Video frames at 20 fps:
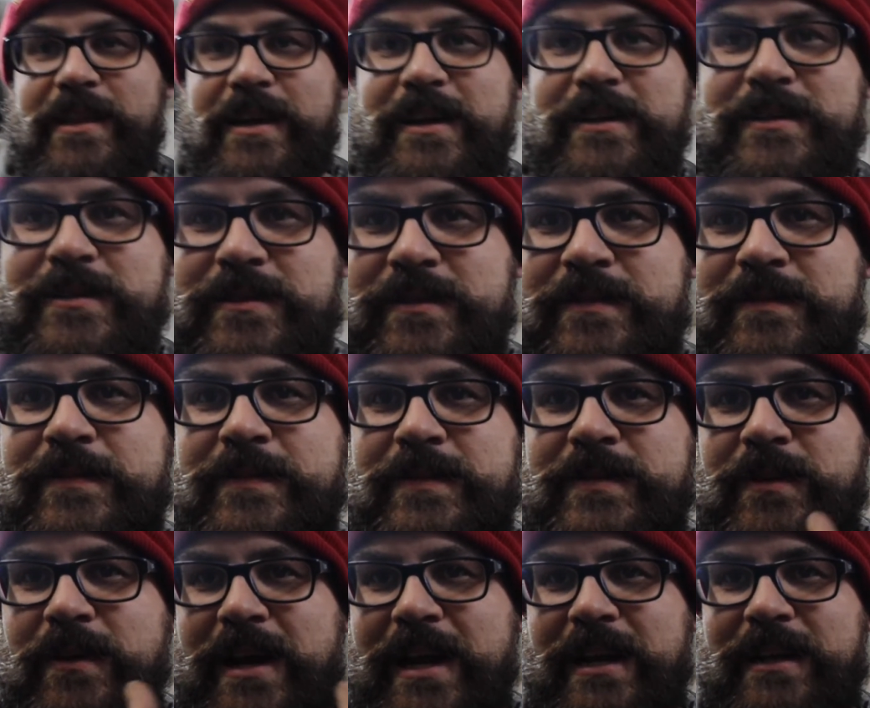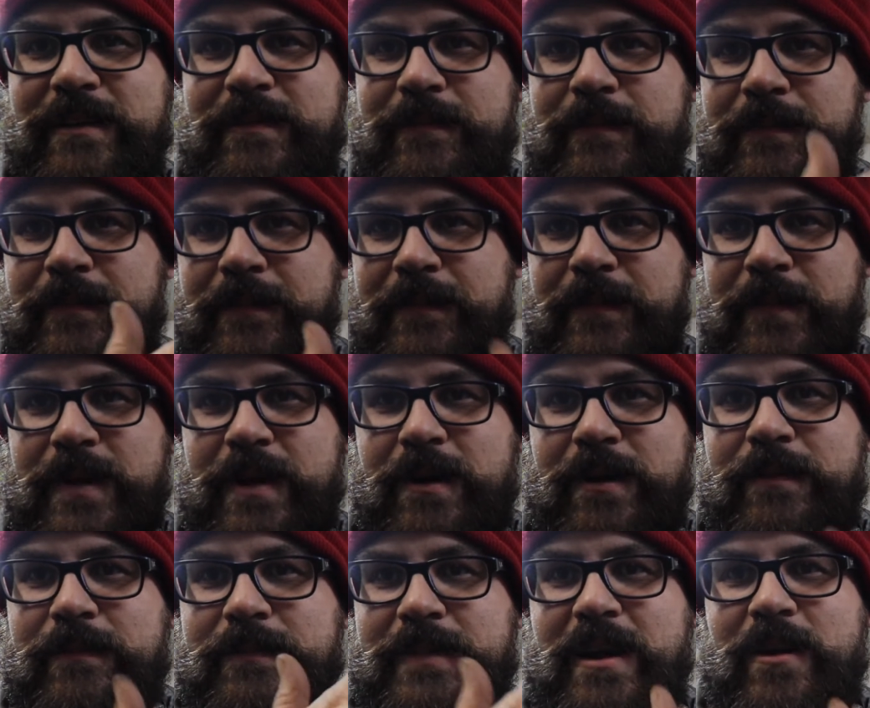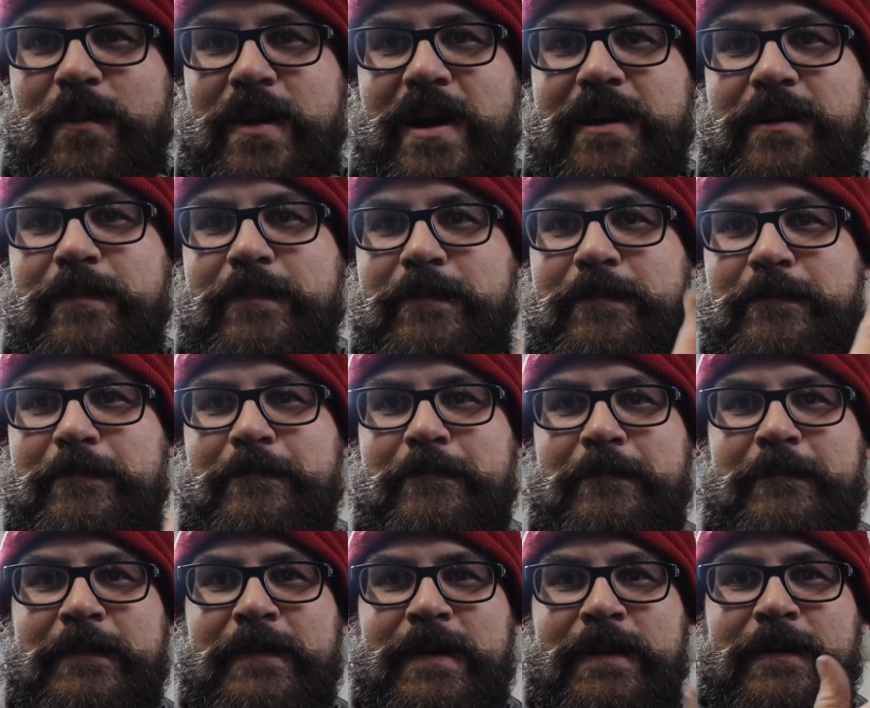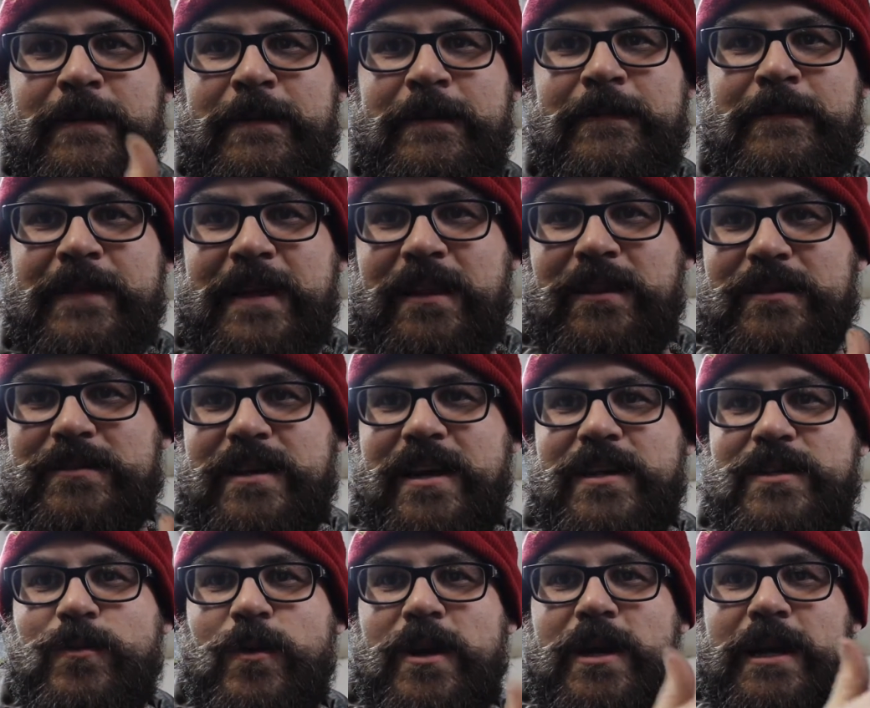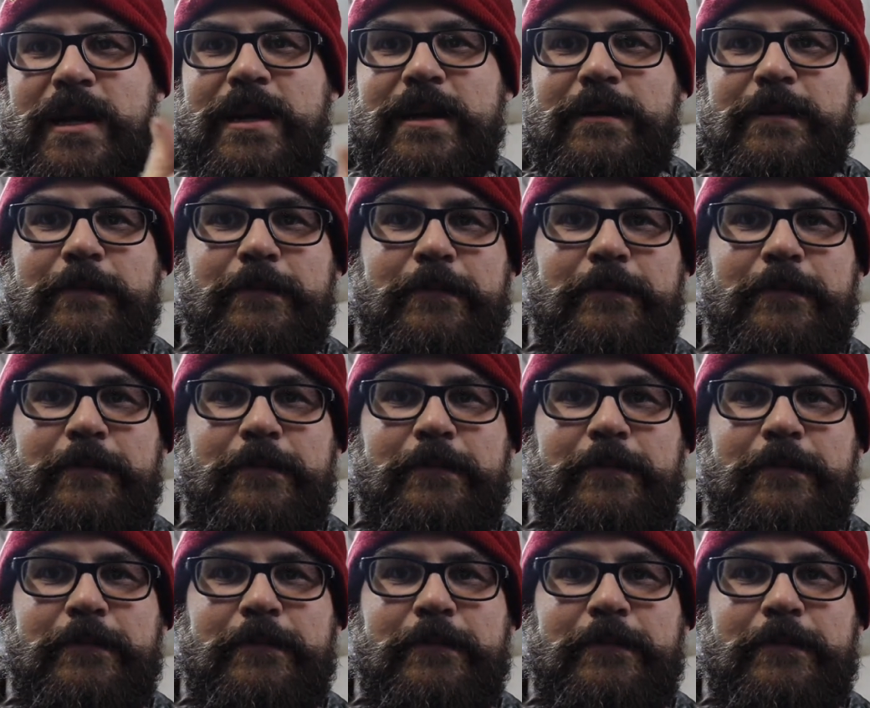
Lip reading: this so I can, oh, never mind. That looks like it's working good.